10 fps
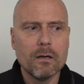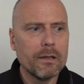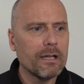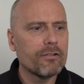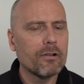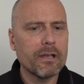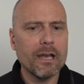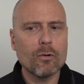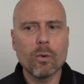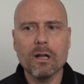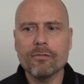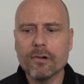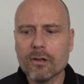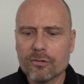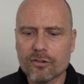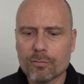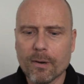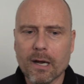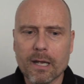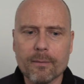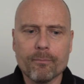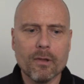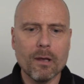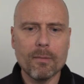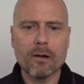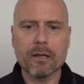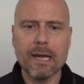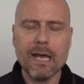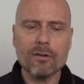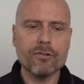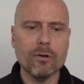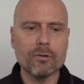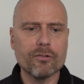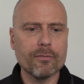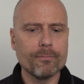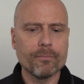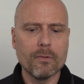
Let's look at welfare usage by American households.